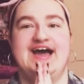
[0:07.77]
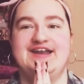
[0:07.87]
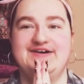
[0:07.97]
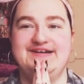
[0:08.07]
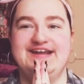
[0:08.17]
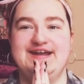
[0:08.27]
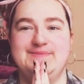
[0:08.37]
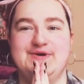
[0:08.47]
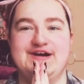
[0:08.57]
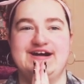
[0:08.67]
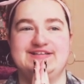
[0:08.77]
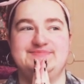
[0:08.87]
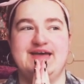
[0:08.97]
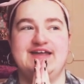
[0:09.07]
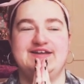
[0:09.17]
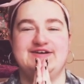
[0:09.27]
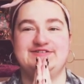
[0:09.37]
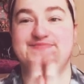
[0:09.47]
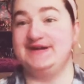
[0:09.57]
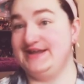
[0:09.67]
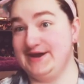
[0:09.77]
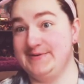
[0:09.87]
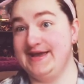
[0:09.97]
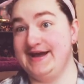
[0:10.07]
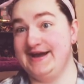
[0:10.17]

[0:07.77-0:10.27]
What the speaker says: don't need any more husbandos, but here we are!